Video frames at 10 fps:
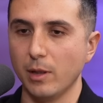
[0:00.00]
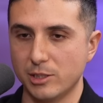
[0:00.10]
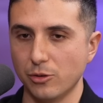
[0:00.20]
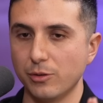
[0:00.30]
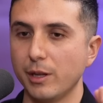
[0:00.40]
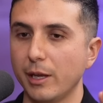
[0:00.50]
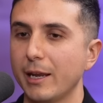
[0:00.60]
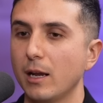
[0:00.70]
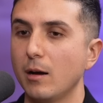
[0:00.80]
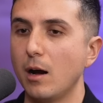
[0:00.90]
Like, so they
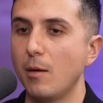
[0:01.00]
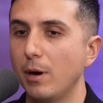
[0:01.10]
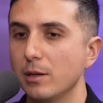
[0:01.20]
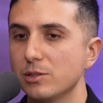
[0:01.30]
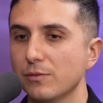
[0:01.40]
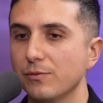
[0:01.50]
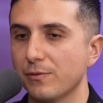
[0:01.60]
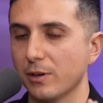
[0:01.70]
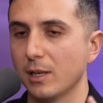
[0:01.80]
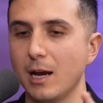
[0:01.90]
get a bunch of
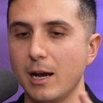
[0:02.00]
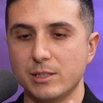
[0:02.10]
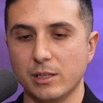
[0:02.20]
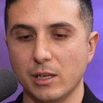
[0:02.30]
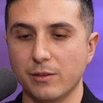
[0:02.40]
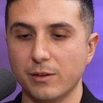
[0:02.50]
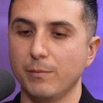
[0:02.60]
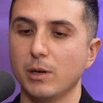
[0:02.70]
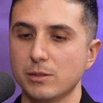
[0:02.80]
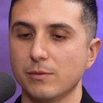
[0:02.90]
different clients in a
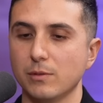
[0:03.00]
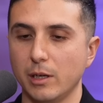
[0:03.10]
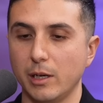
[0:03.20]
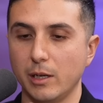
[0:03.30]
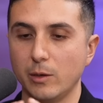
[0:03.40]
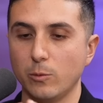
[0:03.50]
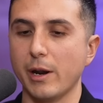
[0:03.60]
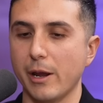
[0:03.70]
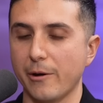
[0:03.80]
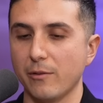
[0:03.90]
bunch of in
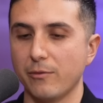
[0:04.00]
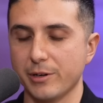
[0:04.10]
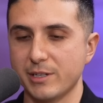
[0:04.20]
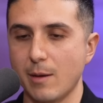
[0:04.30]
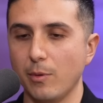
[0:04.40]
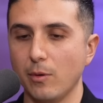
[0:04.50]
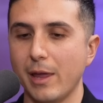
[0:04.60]
one area, for example,